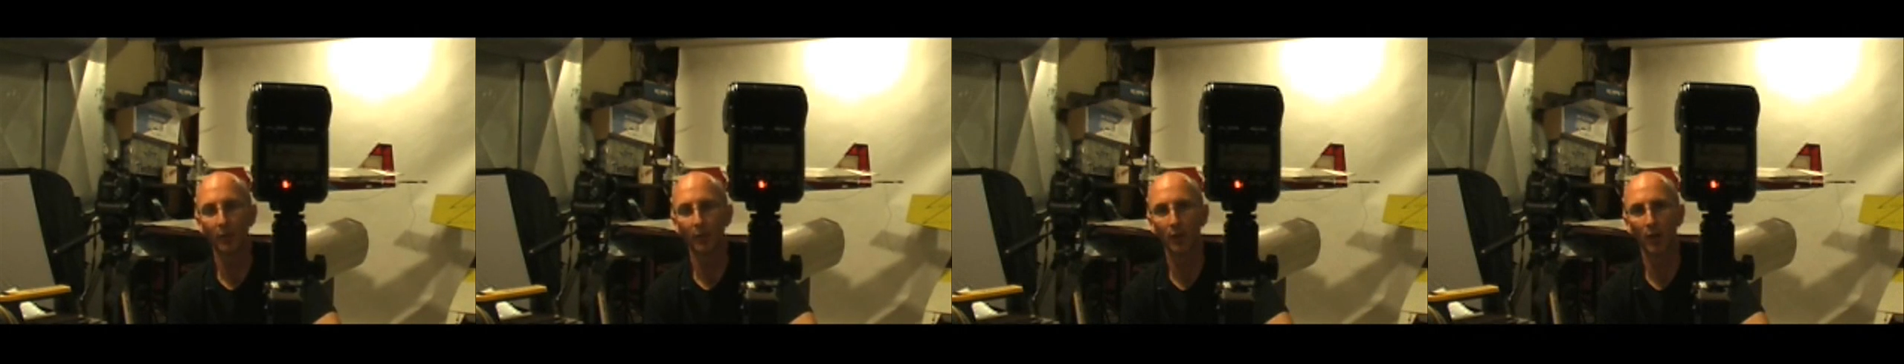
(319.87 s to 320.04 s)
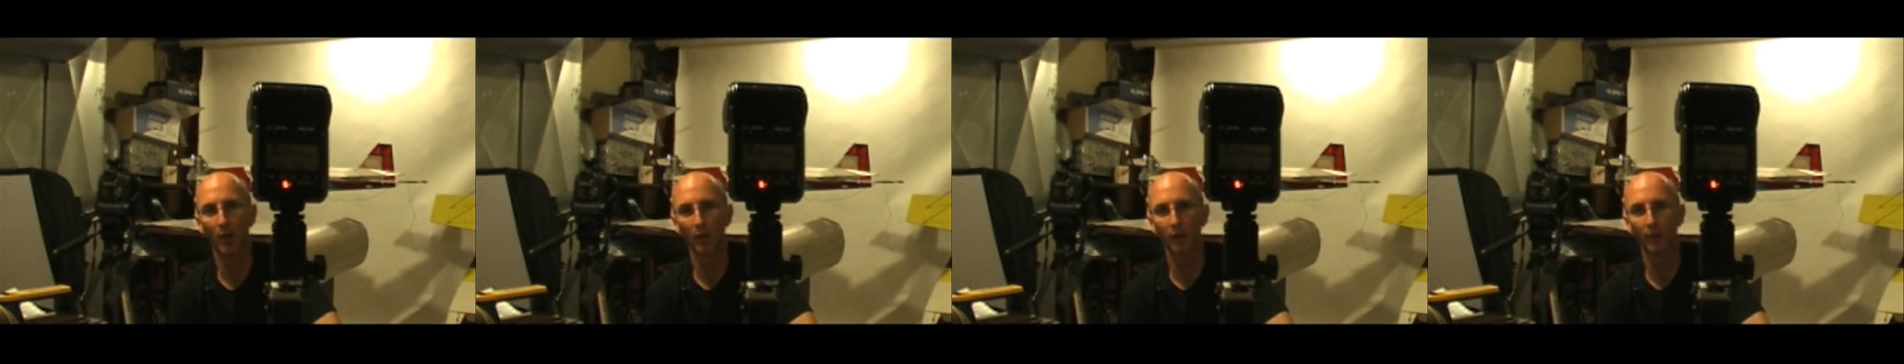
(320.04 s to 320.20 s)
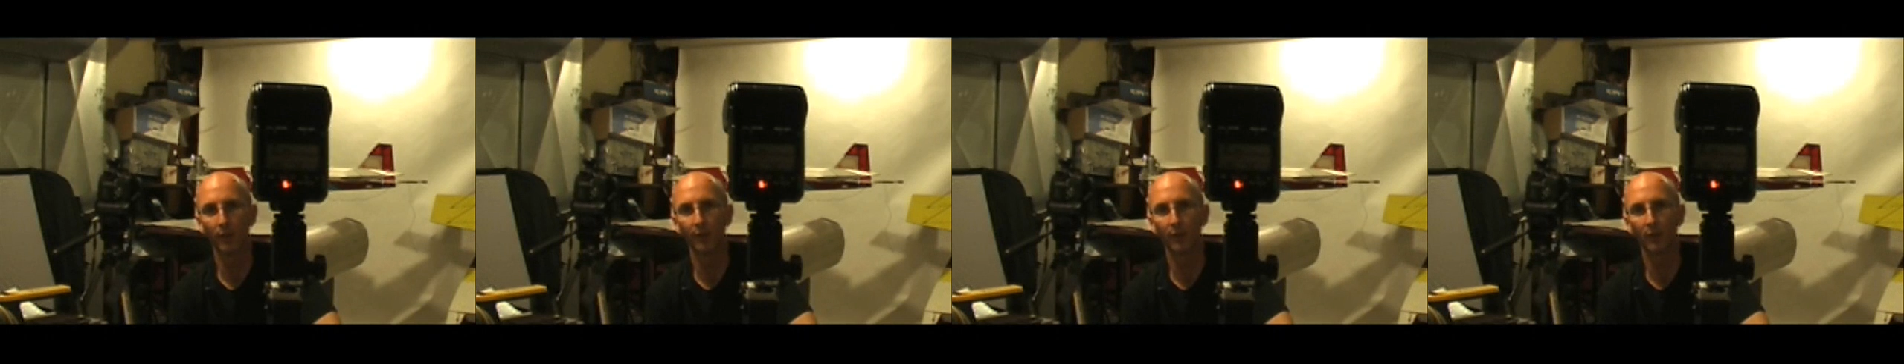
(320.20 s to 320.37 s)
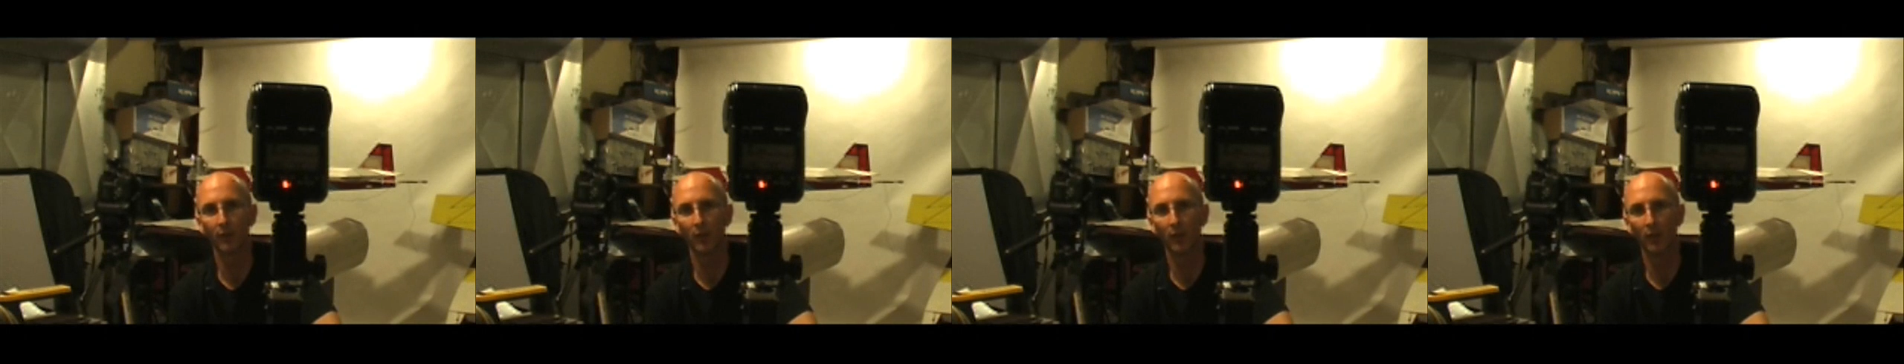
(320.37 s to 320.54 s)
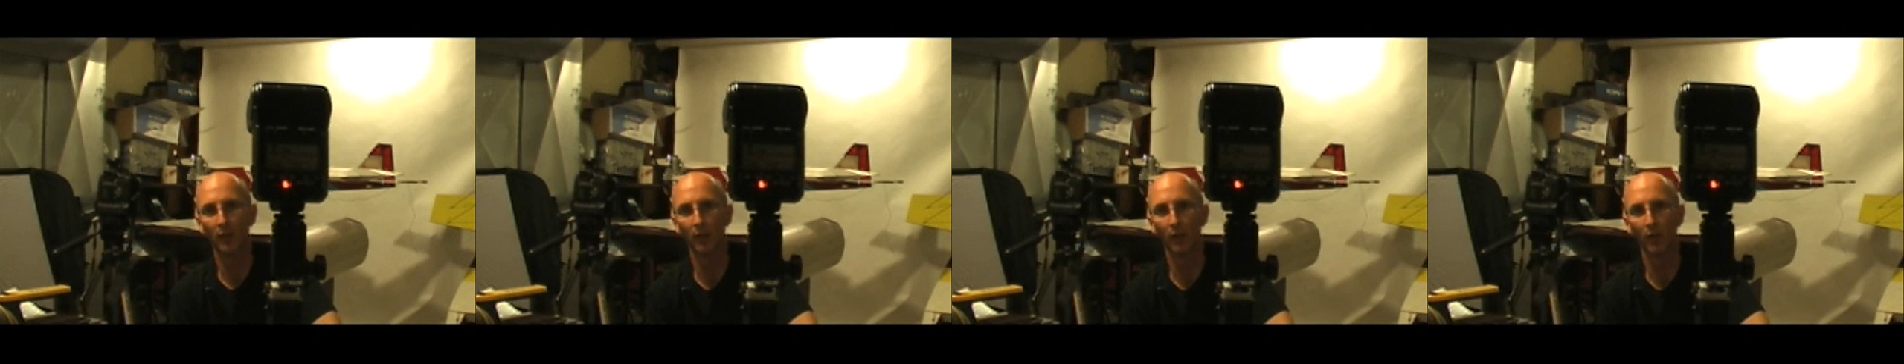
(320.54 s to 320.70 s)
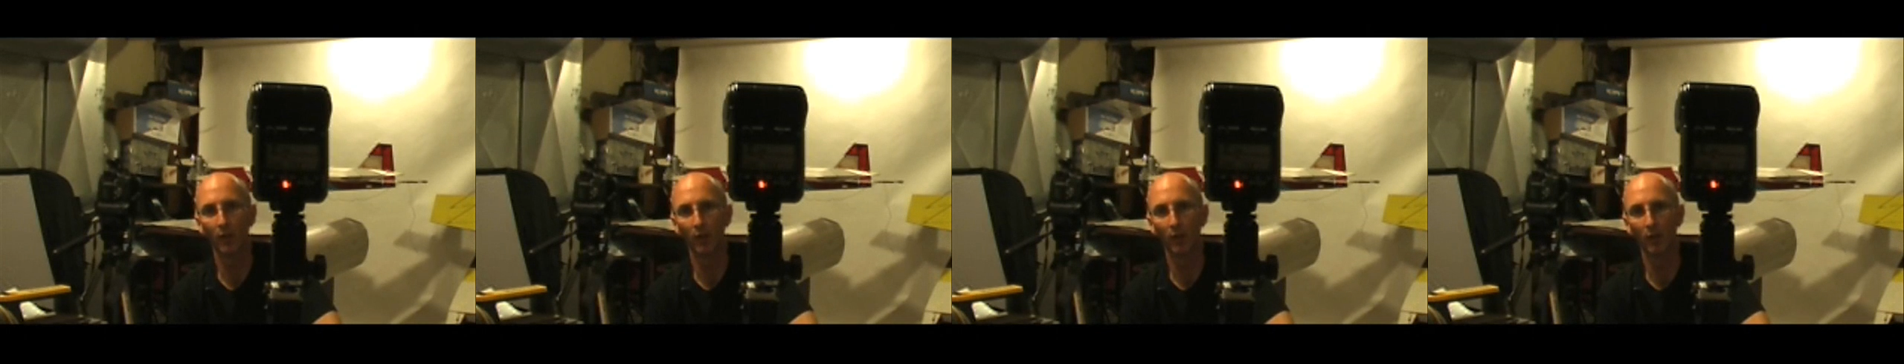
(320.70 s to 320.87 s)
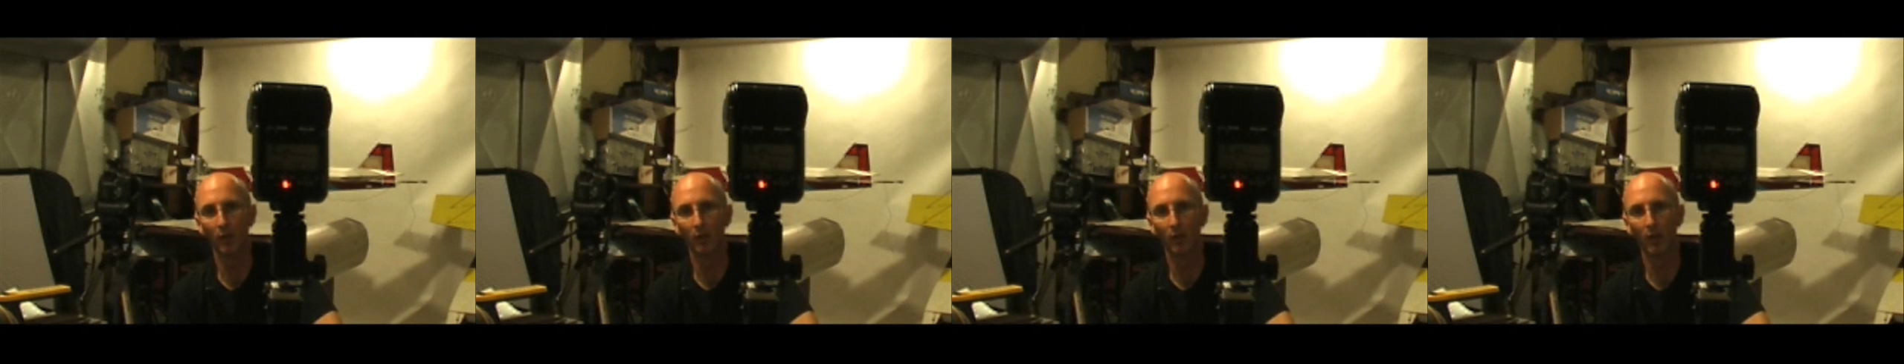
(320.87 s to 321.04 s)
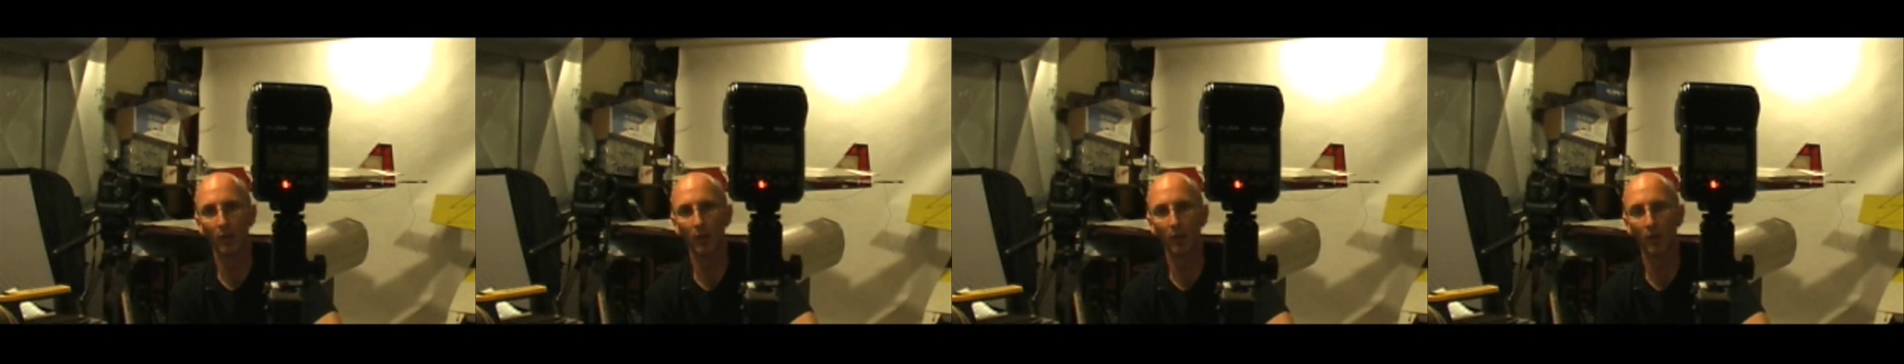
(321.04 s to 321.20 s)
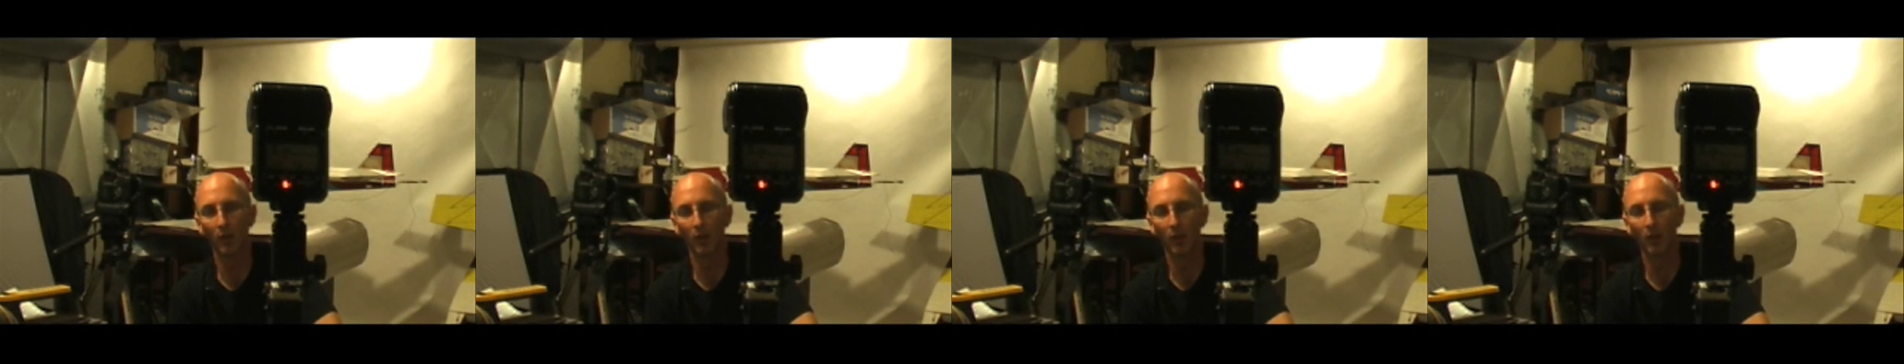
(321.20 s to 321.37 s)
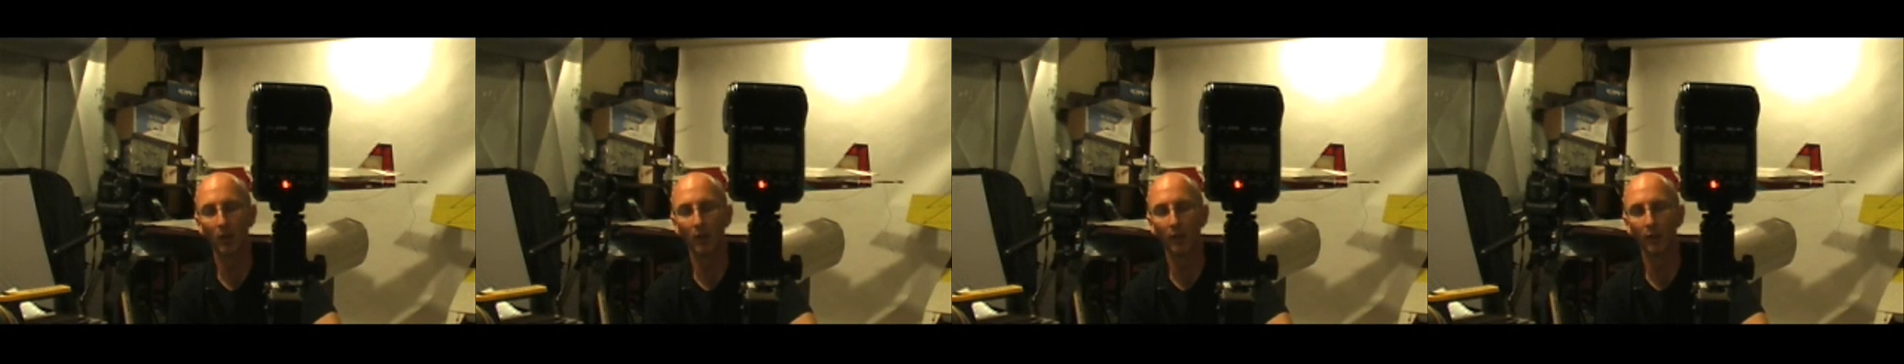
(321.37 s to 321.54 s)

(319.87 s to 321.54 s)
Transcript: shots to get our